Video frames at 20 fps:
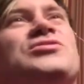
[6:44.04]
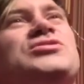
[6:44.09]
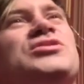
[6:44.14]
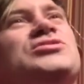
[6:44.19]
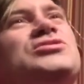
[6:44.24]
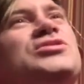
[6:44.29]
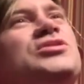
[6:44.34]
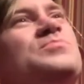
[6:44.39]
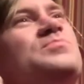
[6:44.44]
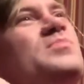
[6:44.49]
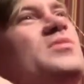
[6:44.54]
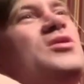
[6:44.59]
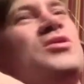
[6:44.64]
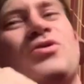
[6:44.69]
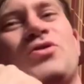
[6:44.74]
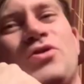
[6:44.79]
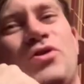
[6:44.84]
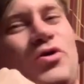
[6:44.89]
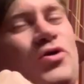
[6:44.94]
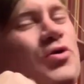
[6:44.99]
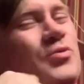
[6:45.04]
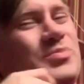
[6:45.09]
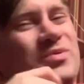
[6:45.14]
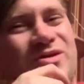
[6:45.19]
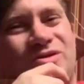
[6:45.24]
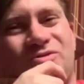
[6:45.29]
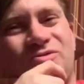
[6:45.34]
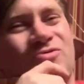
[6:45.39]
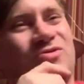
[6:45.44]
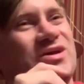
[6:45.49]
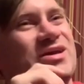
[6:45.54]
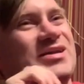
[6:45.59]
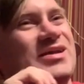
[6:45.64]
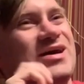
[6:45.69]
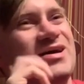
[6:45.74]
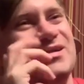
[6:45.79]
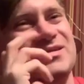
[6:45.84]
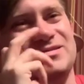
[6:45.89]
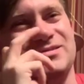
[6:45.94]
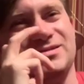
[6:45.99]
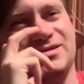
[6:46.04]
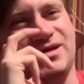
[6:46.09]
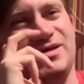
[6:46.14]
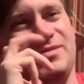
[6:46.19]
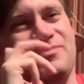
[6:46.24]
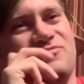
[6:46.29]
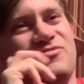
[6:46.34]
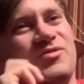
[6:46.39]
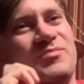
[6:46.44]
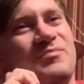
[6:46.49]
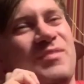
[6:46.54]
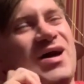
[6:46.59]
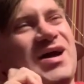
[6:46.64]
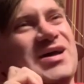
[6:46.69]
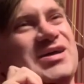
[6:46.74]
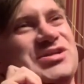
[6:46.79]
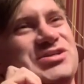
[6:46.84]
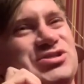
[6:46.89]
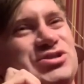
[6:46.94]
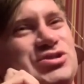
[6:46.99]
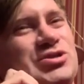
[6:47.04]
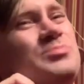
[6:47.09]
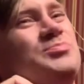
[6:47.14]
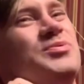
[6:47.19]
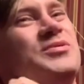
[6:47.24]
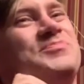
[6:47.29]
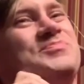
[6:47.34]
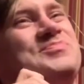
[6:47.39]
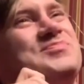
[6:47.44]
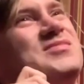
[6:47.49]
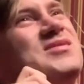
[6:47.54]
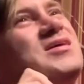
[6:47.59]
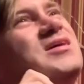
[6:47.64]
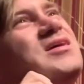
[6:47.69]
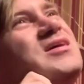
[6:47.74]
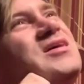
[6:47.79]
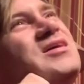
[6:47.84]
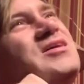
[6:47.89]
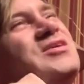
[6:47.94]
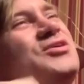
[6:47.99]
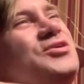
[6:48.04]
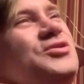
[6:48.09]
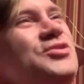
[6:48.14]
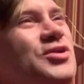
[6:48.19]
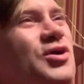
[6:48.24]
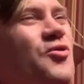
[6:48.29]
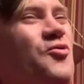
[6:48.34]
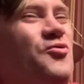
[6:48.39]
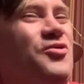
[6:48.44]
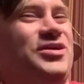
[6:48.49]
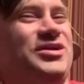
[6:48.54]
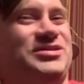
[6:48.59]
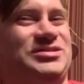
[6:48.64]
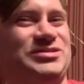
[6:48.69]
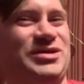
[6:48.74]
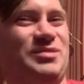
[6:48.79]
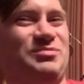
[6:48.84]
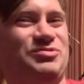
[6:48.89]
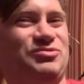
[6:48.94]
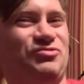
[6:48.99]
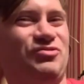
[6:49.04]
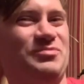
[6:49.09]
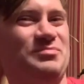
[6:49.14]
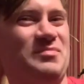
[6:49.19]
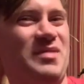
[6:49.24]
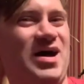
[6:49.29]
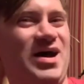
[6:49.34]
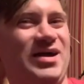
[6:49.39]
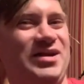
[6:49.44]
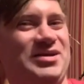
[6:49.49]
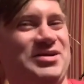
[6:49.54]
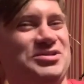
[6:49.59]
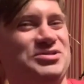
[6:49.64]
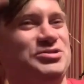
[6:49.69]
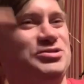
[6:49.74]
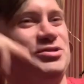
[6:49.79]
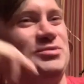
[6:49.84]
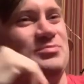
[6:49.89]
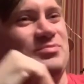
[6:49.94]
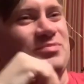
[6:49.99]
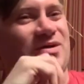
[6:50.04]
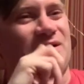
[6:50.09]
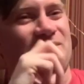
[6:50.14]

He's like, nope, you cannot escape from my ship. No one escapes from my ship.